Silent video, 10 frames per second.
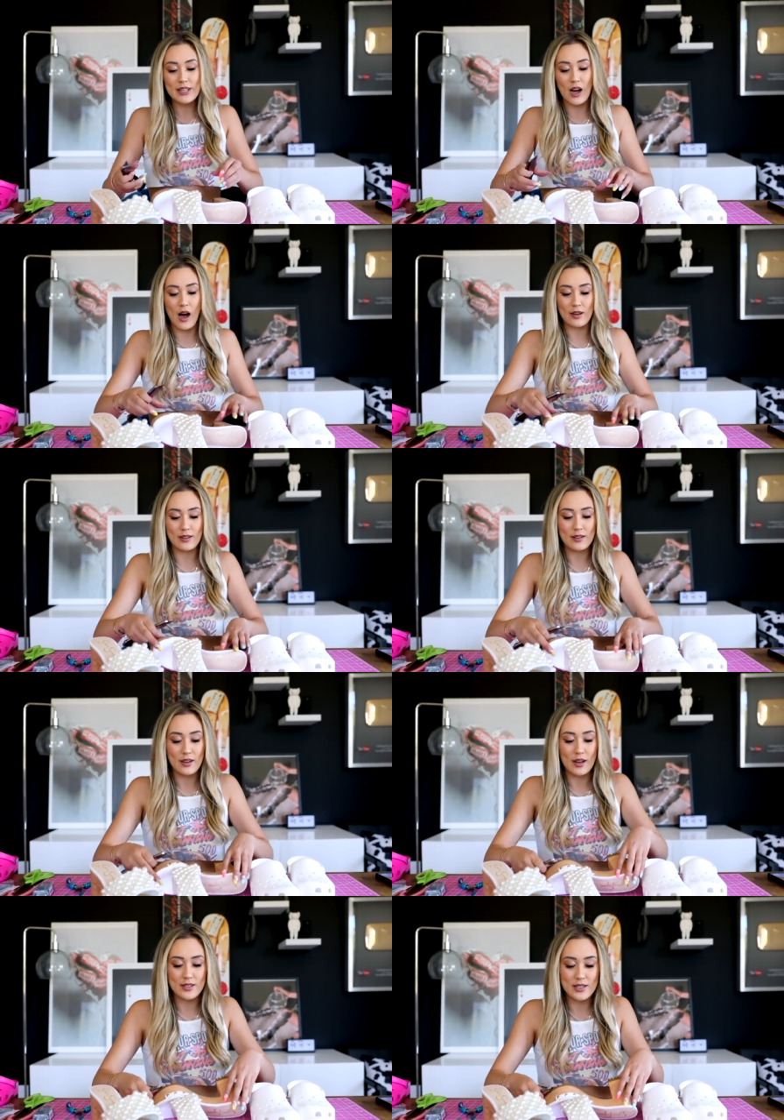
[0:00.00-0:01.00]
gotten
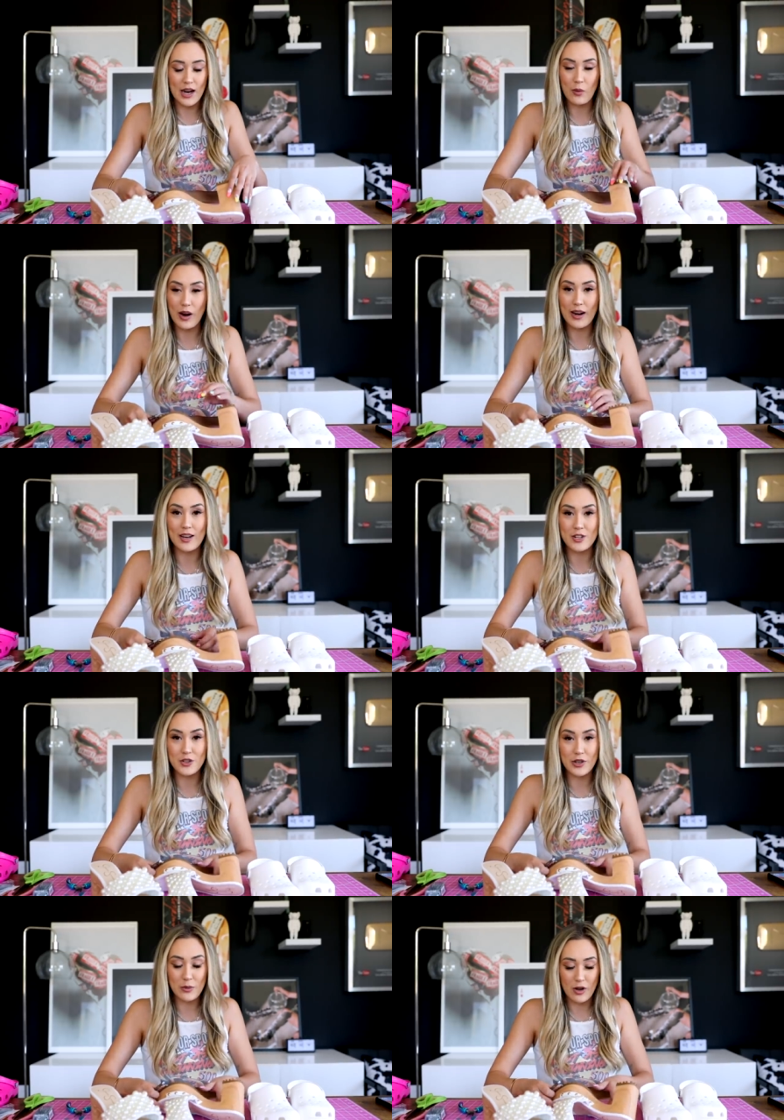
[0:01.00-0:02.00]
a DIY
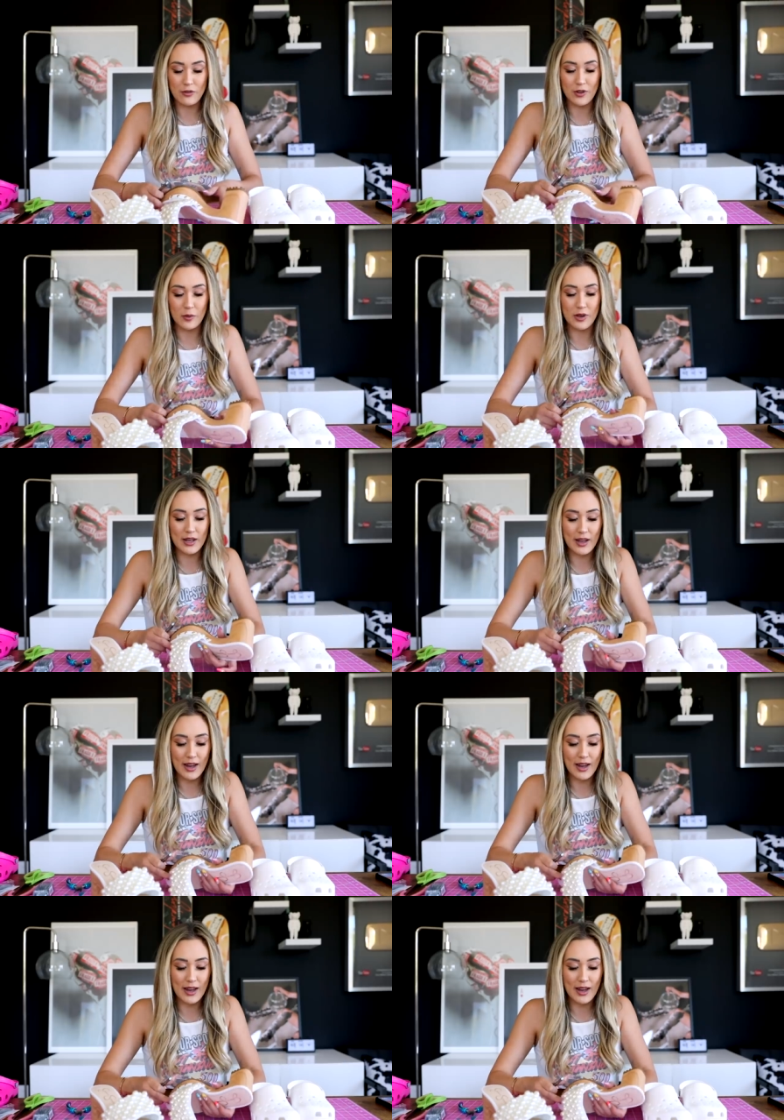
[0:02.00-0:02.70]
injury while filming